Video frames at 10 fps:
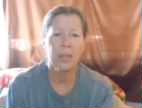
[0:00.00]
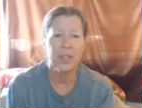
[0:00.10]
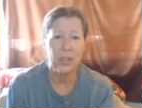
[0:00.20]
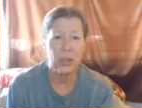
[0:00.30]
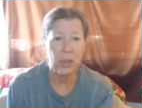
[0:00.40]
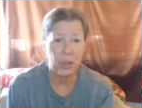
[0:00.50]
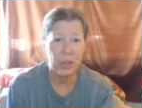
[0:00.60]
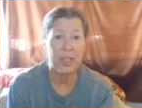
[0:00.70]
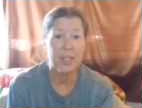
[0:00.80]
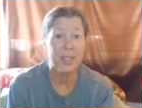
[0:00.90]
This
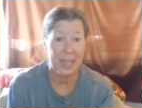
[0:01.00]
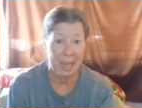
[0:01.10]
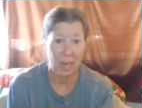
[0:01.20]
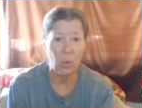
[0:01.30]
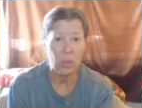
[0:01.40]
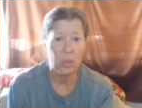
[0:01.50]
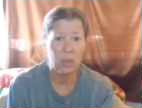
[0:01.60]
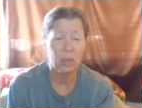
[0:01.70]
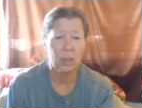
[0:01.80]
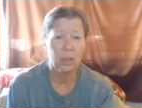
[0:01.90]
herd is now,
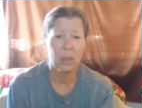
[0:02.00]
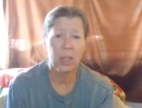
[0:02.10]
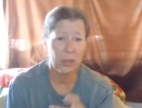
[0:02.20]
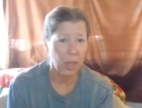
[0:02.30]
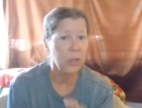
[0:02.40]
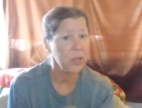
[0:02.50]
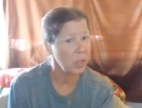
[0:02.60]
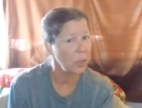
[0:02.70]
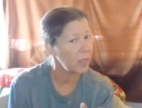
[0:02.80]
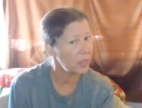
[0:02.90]
Hildagos
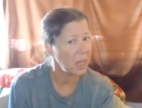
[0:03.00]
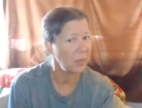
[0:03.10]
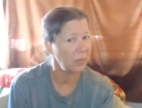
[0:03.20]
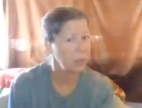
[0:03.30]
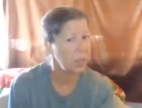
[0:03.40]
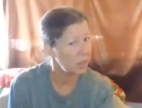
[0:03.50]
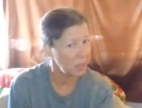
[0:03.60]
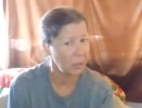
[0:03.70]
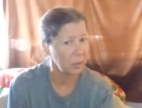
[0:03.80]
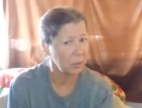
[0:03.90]
here, he's safe, he's
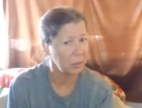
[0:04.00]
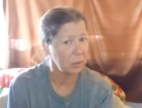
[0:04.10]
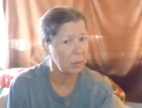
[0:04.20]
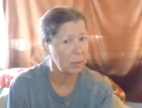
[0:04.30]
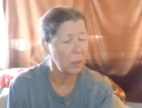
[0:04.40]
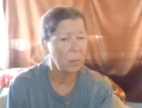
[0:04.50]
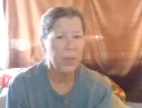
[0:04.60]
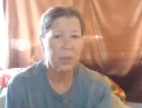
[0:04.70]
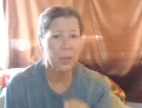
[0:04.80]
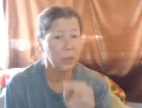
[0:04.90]
here.
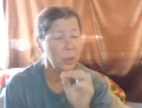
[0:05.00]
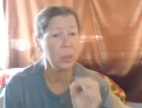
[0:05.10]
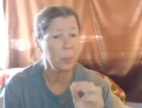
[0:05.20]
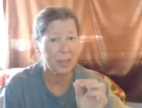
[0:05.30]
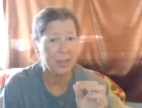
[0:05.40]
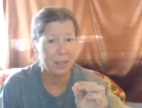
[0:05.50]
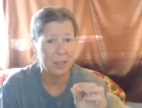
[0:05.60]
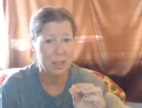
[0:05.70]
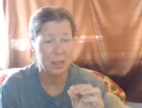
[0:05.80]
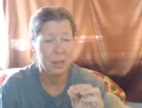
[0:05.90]
The 3 little
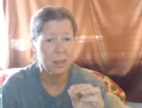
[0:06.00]
piglets,